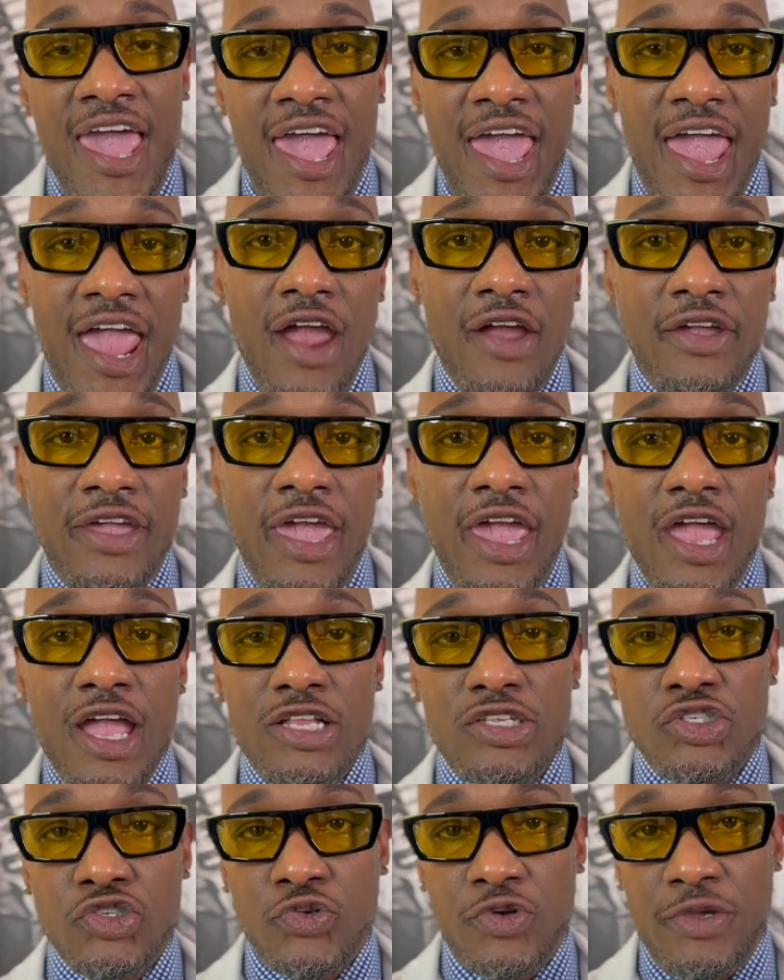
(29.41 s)
hair care
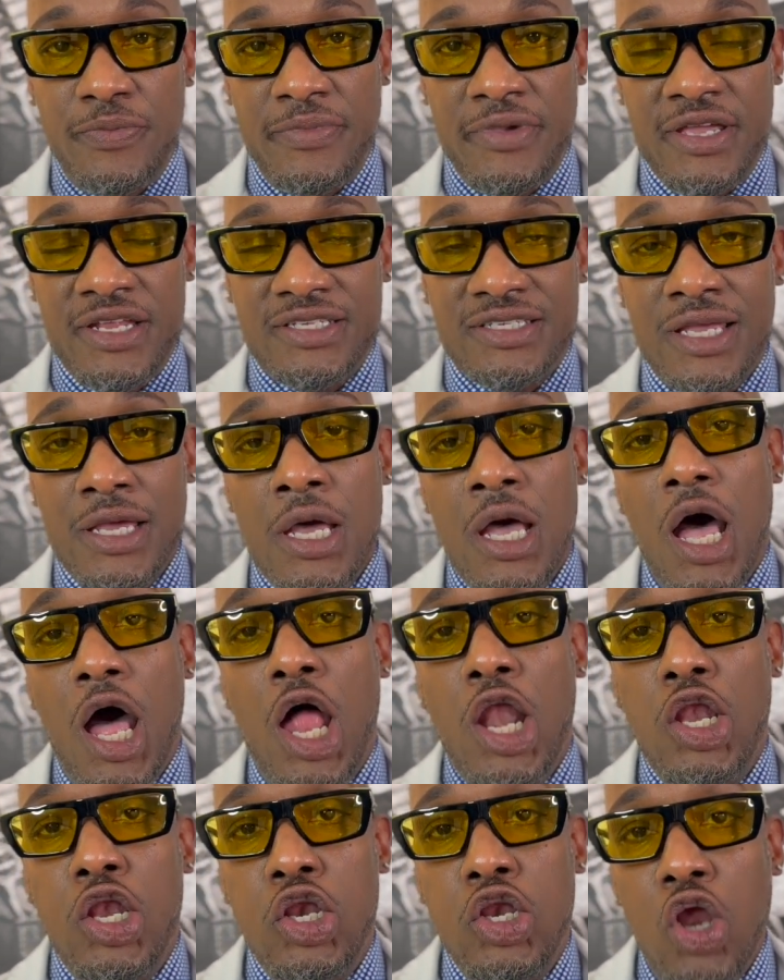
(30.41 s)
treatment,
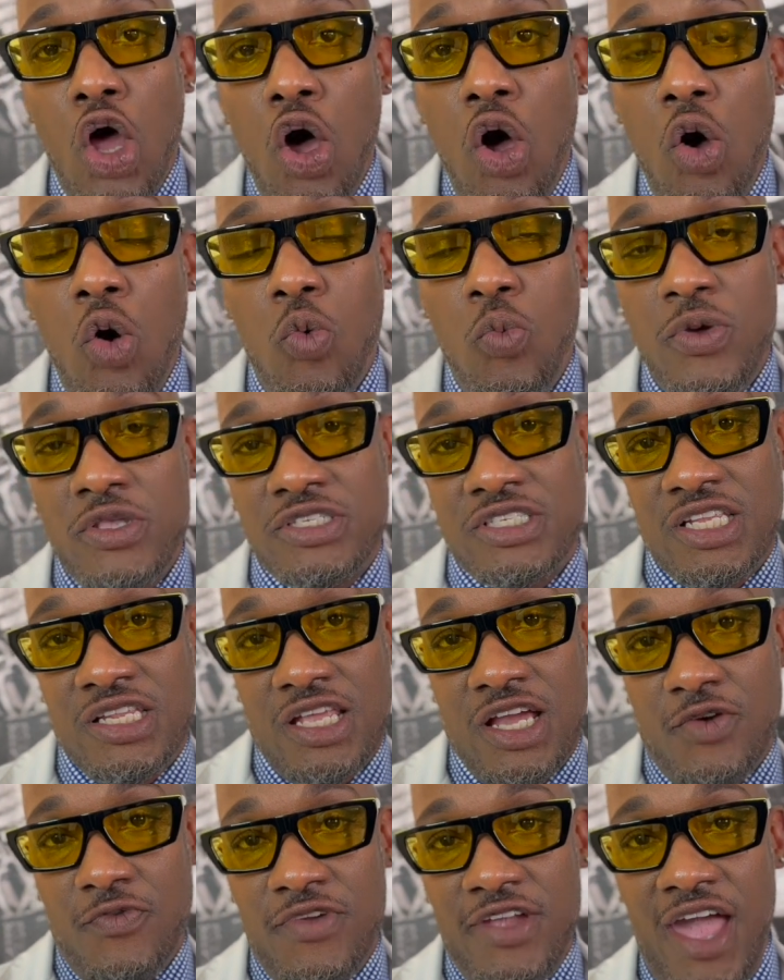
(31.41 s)
along with
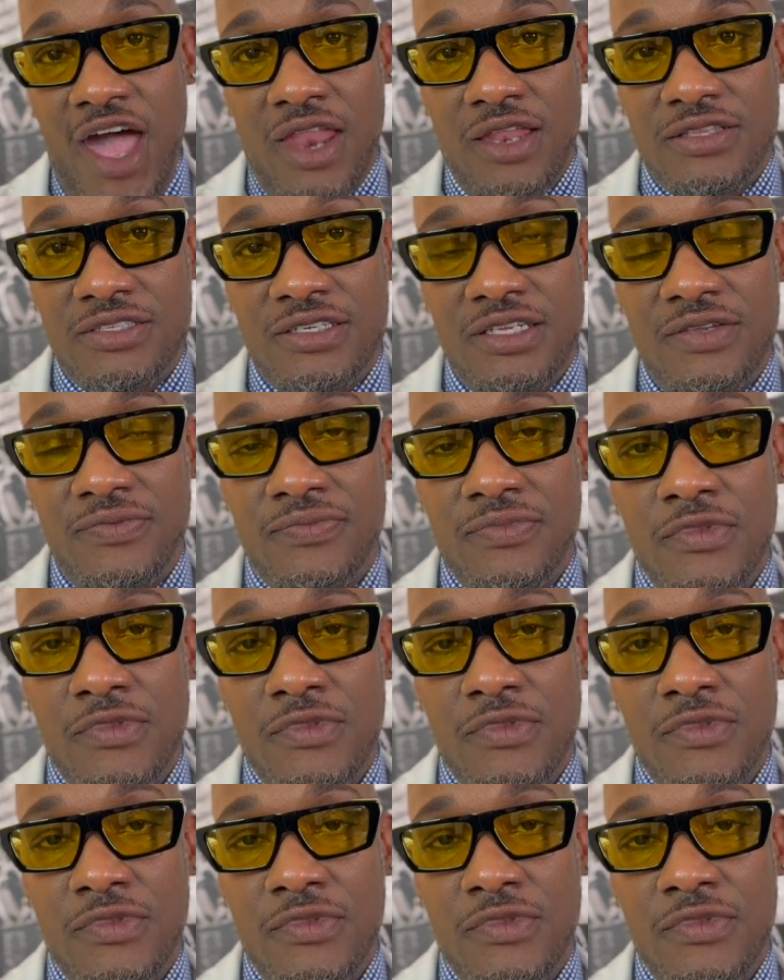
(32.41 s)
salon reality.